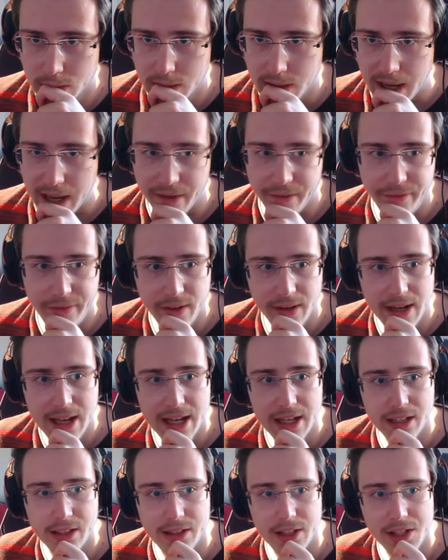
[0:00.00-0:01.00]
I feel
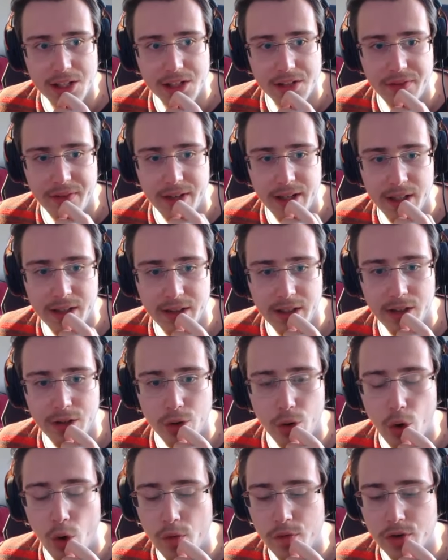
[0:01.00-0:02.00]
like this thing did
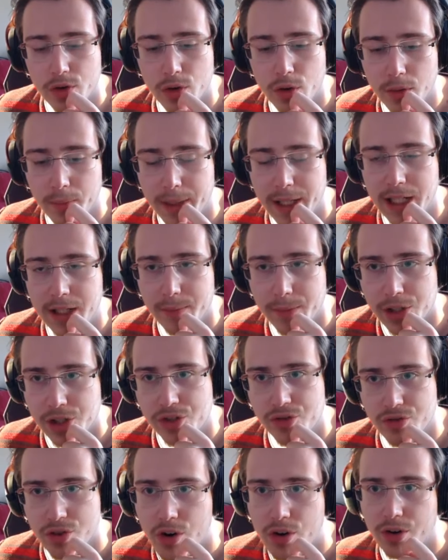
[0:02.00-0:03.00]
overall make me
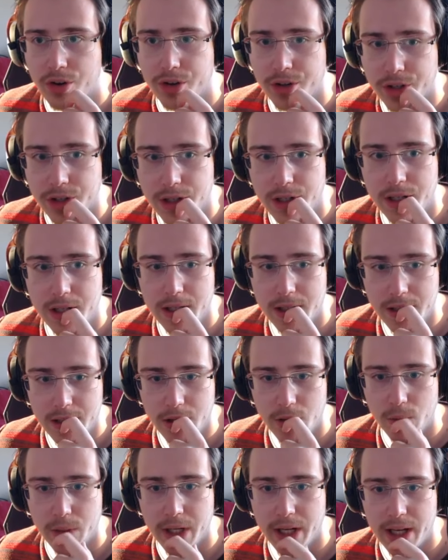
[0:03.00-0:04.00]
stronger
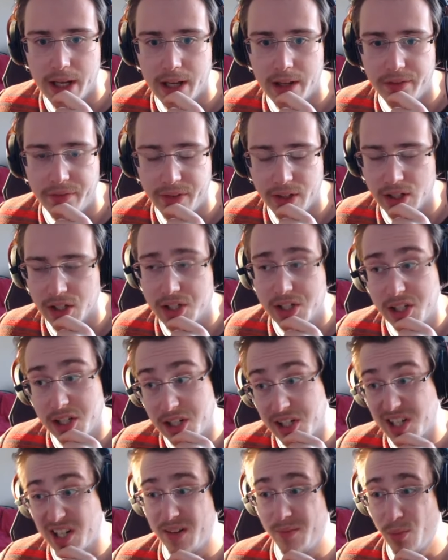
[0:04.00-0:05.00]
with a
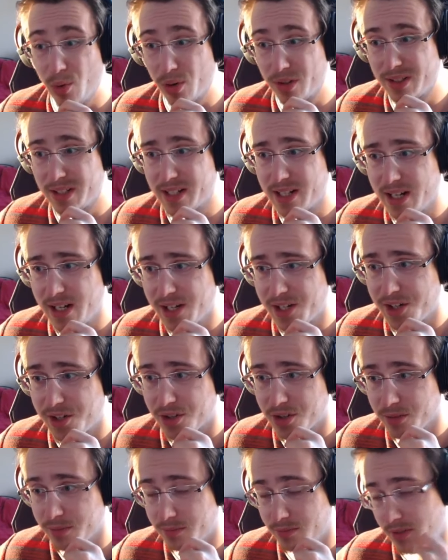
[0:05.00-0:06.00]
Fiddlesticks and a
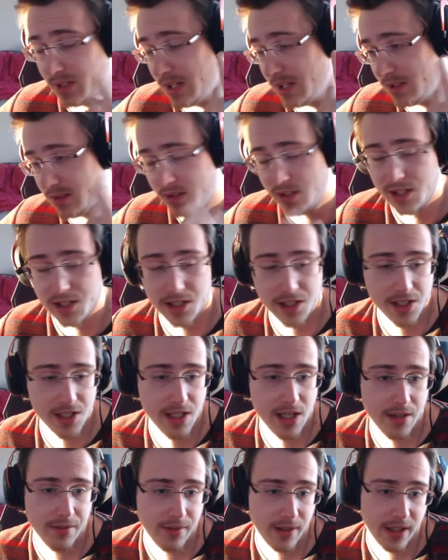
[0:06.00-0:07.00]
Mordekaiser. Uh, decent
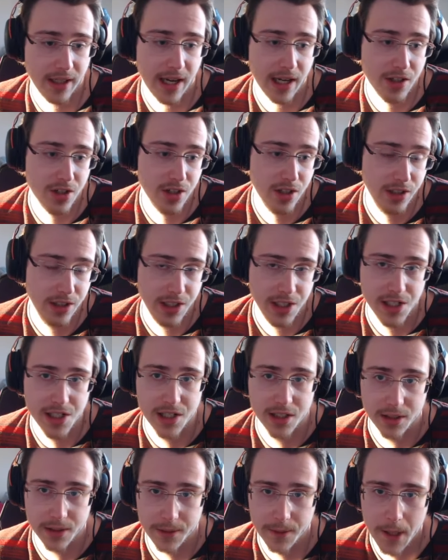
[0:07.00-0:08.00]
stuff, like actually
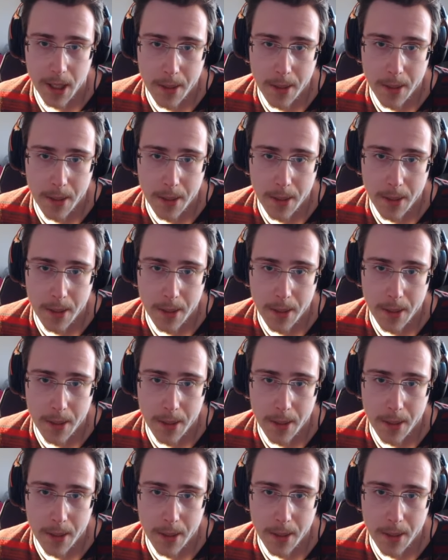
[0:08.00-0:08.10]
decent.